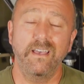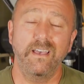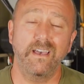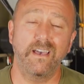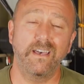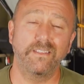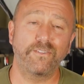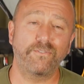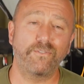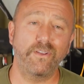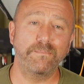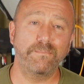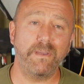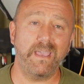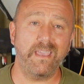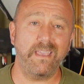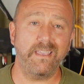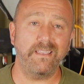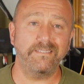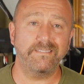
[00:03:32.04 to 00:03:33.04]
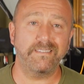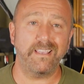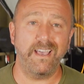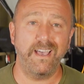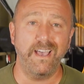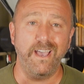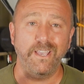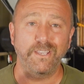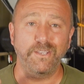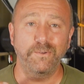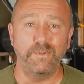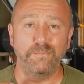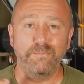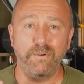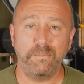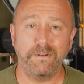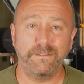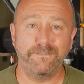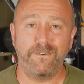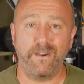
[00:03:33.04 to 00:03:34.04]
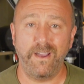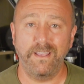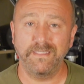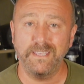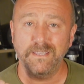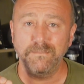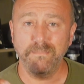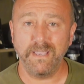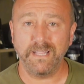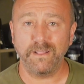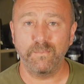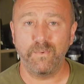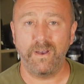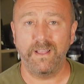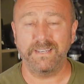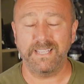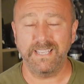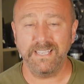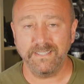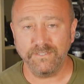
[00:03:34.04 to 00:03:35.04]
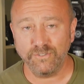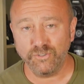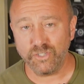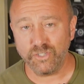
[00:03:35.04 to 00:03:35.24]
the three bears, you will probably find the middle one is